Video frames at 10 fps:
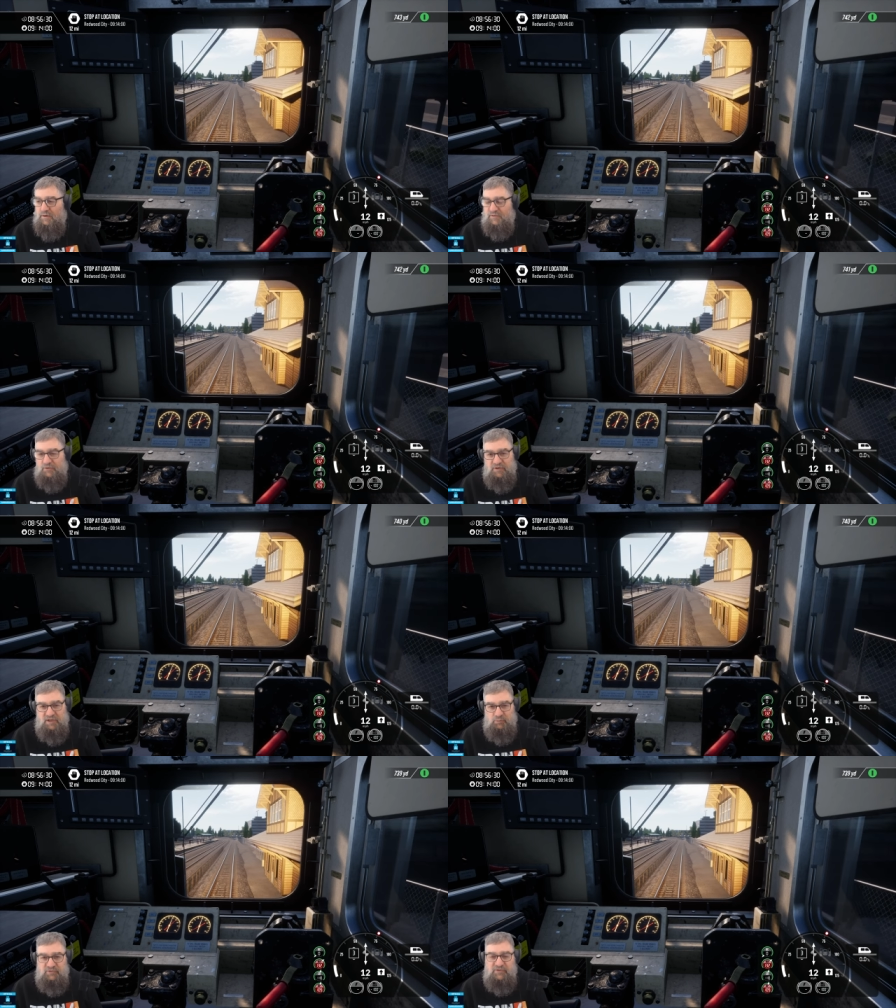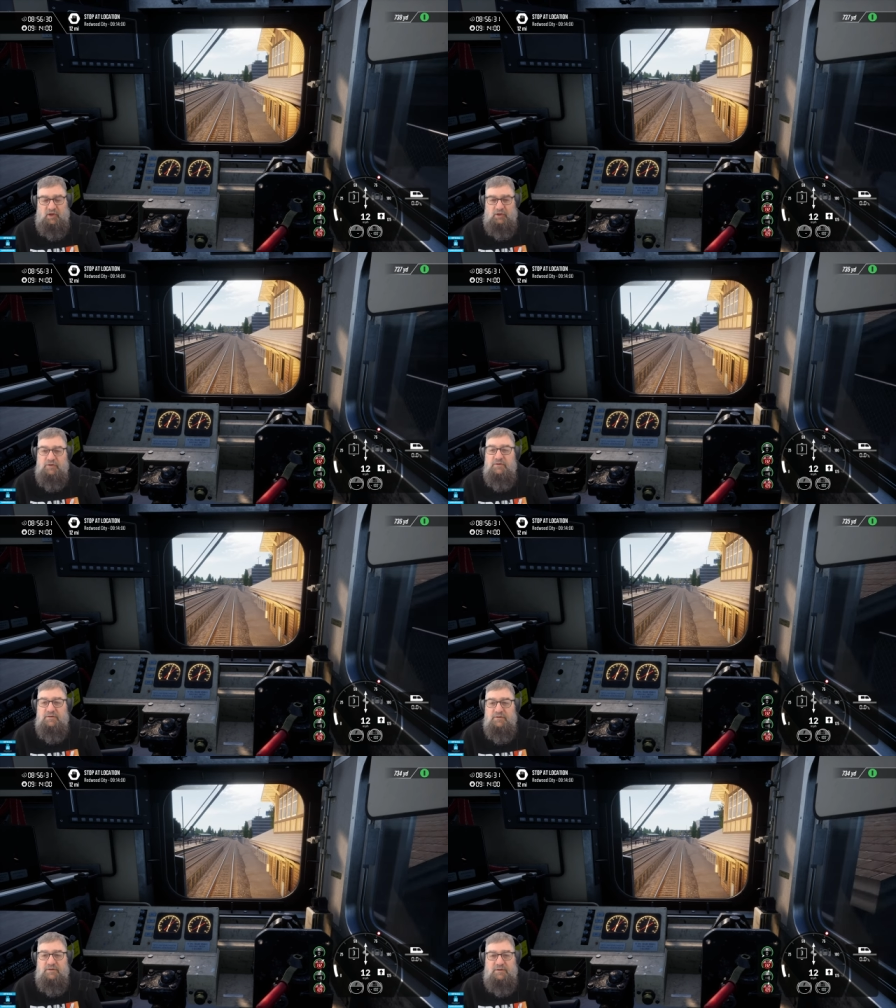So it was done,
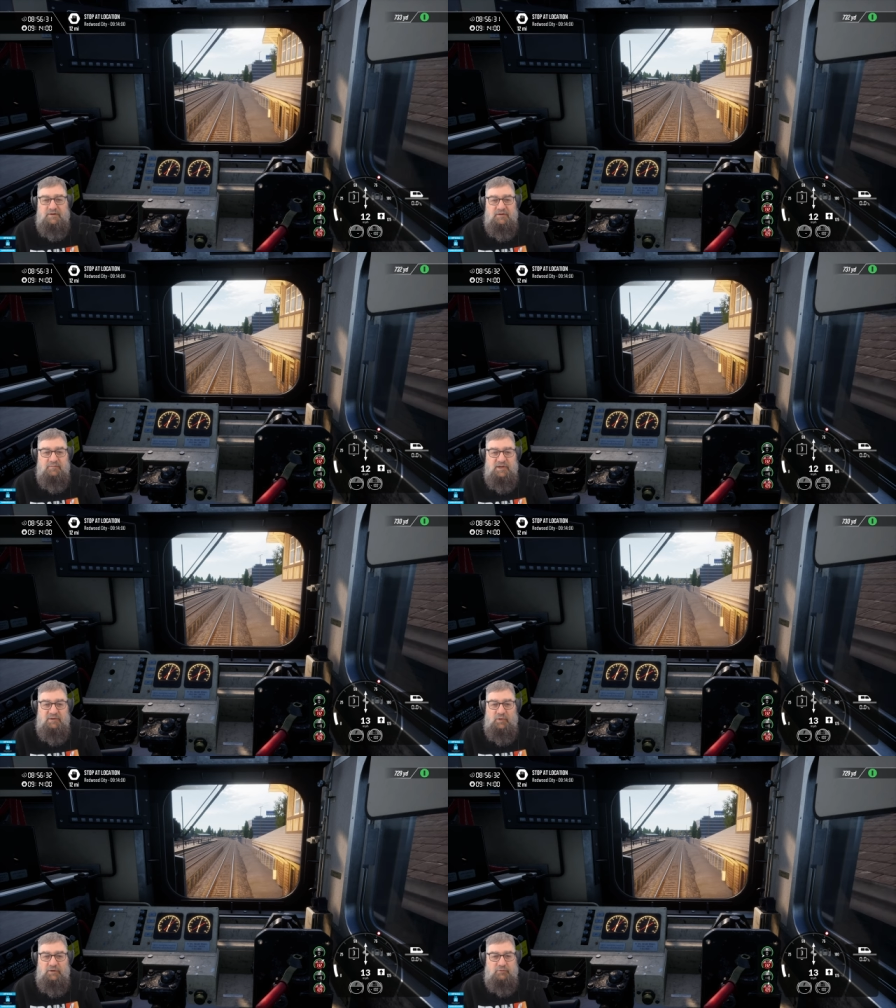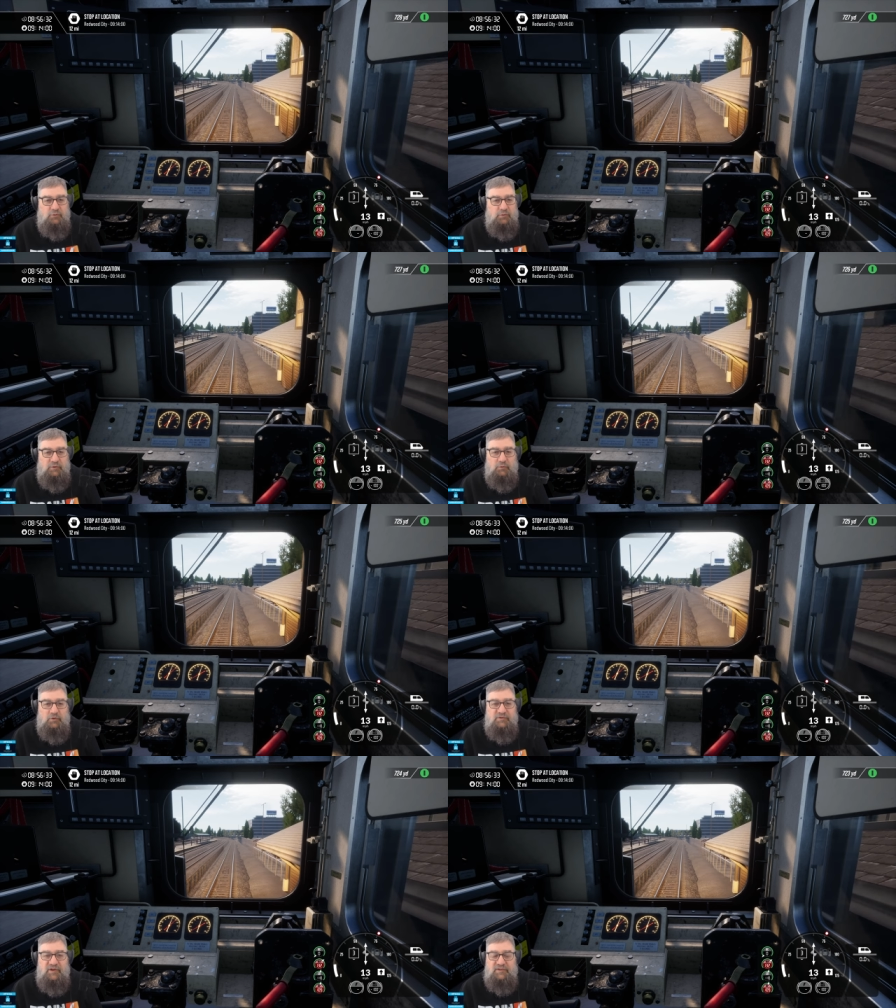it went through, it all
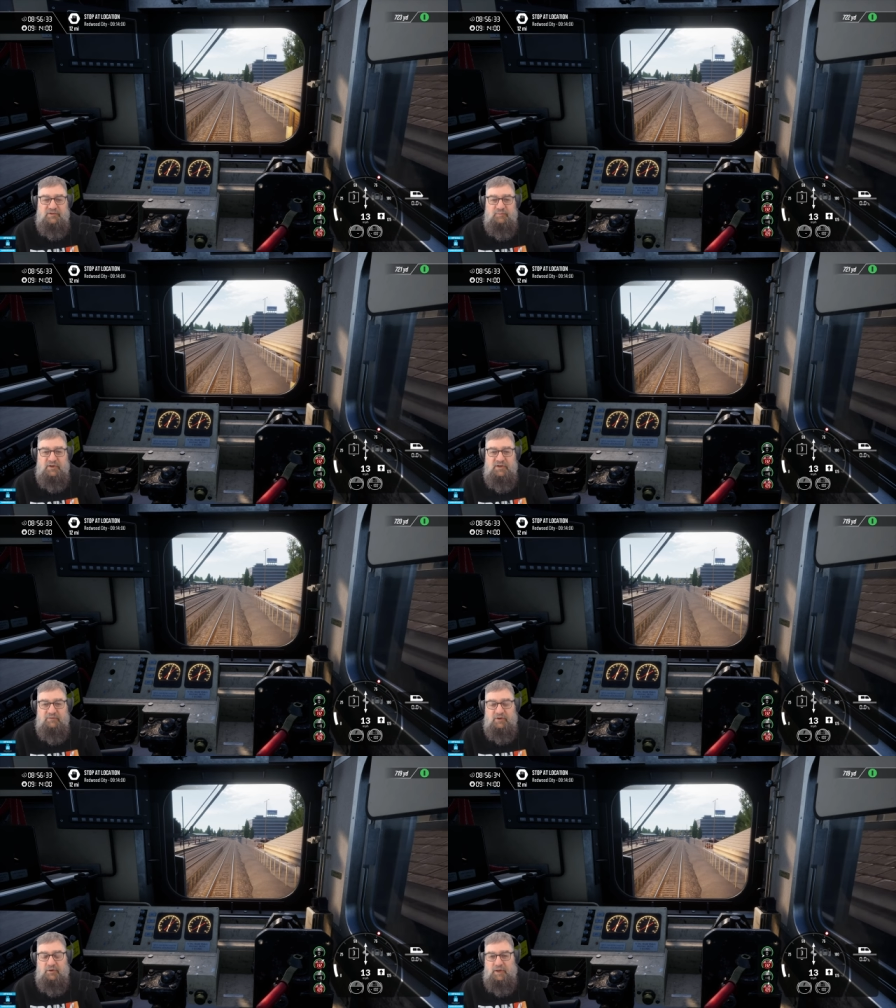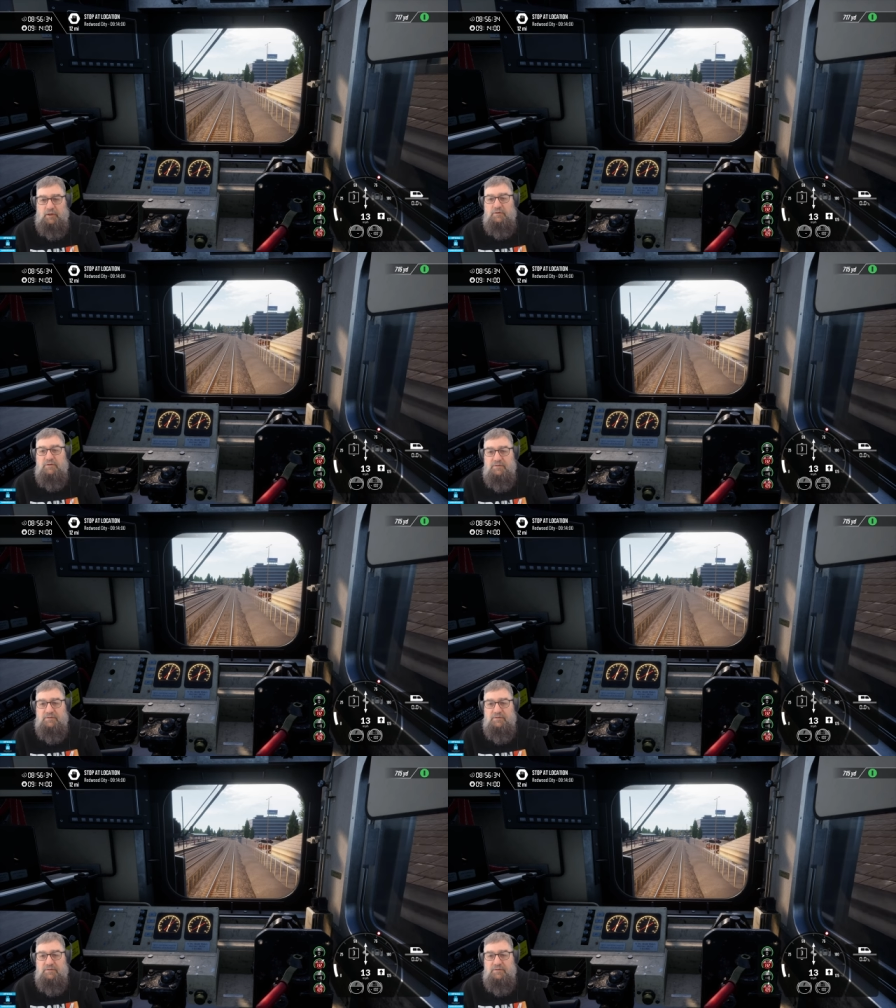got tested, but it never got out.